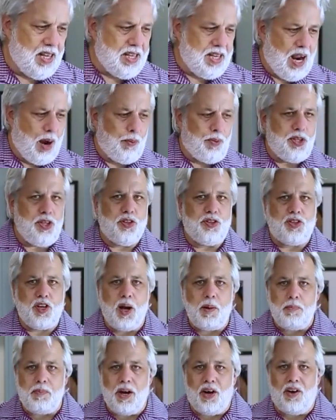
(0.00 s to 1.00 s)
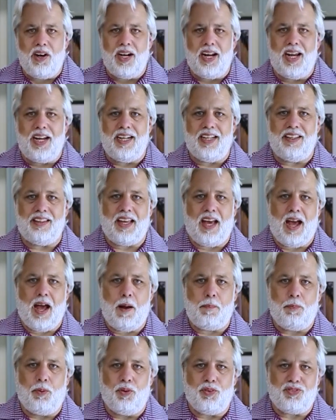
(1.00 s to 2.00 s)
Now when you're done marinating the
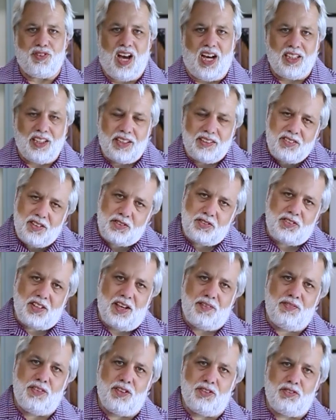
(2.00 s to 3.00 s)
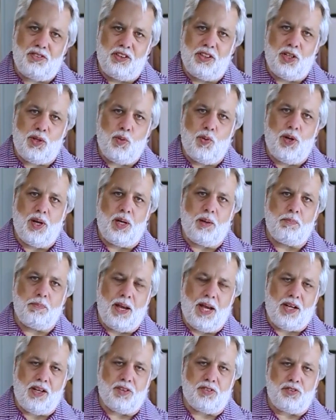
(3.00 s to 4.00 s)
apples, I like to save this liquid and
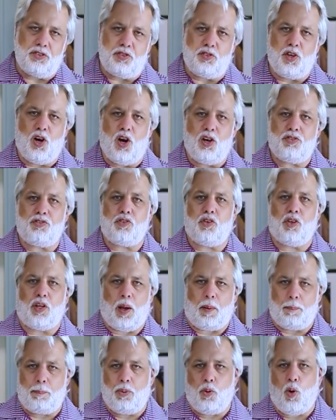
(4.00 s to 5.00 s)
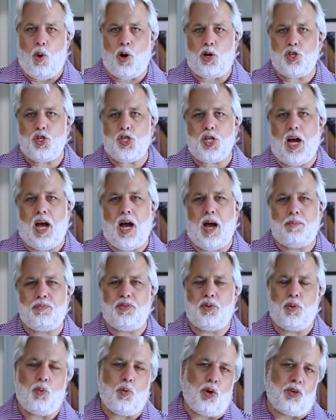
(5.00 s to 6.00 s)
make a sauce for like pork chops.
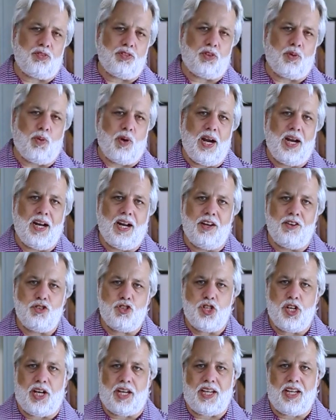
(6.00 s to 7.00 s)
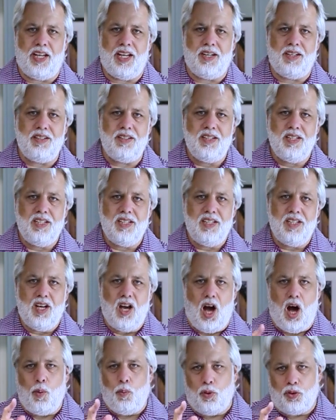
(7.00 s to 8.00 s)
It works great on chicken.
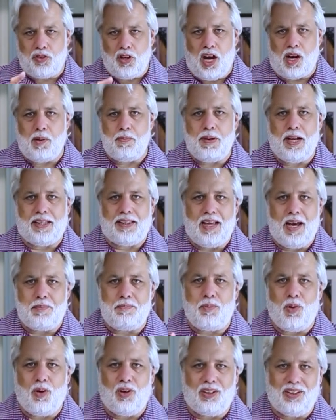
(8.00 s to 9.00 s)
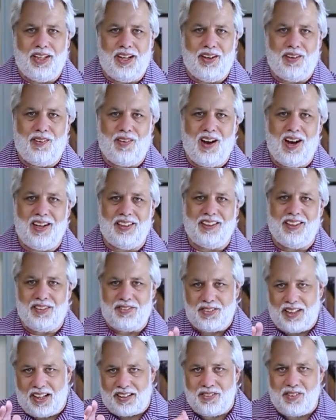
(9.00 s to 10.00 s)
We'll talk about that more later on. Let's
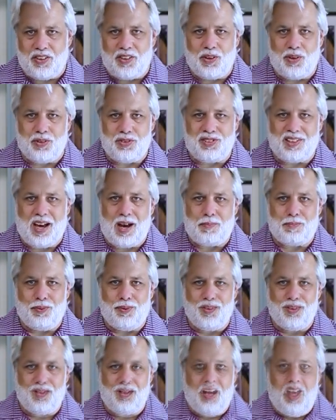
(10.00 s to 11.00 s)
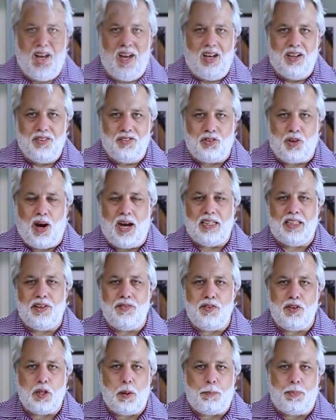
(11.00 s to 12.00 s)
get to those apples. So I
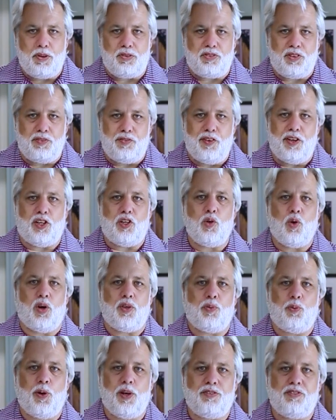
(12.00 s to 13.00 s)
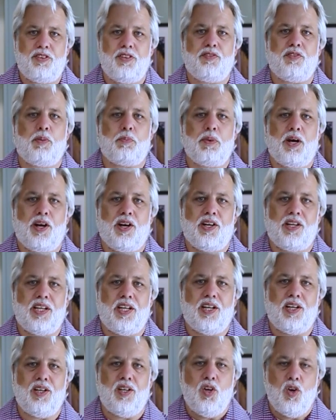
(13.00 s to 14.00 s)
live in the Pacific Northwest of
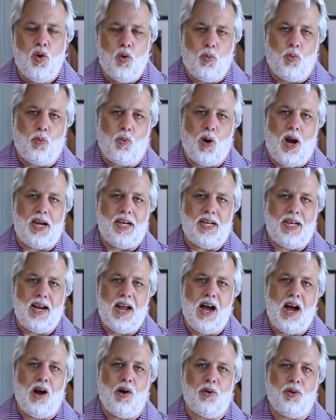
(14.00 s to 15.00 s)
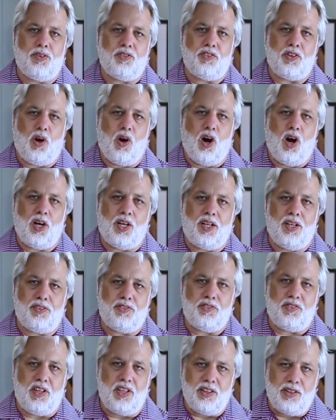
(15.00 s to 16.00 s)
America. Right now it's
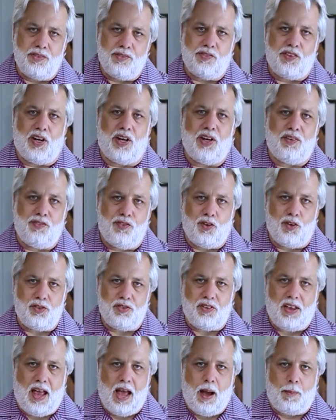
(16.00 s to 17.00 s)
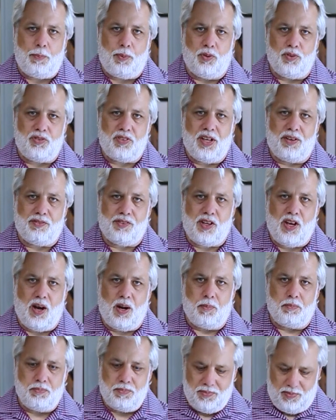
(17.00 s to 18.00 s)
August and the very first apples have
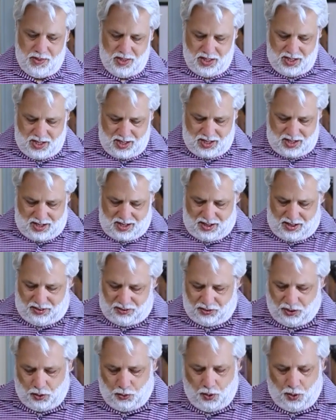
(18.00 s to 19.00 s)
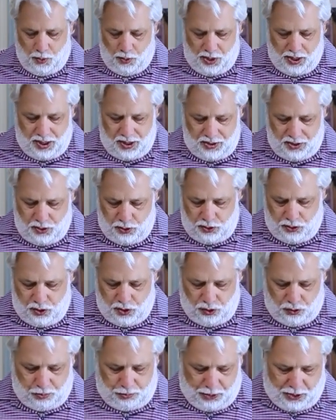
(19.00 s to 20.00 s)
come. So what we're gonna do is
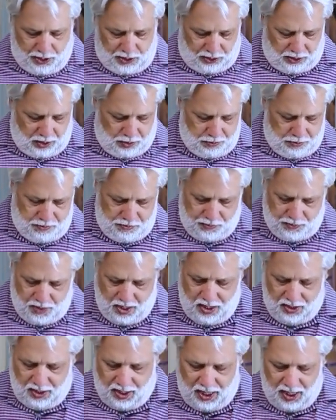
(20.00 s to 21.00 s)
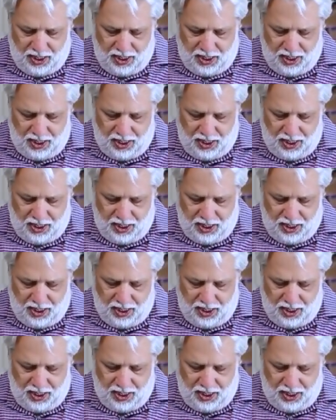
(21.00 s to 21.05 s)
just peel them. The